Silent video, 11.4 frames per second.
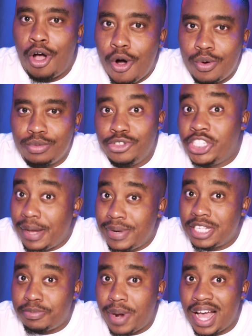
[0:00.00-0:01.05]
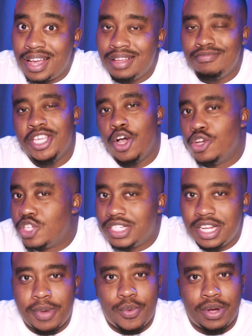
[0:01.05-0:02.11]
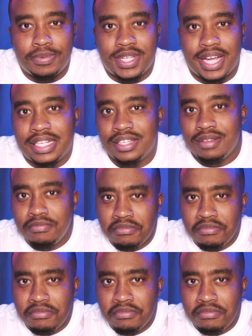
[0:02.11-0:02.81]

Oh, shameless plug, he also did my website.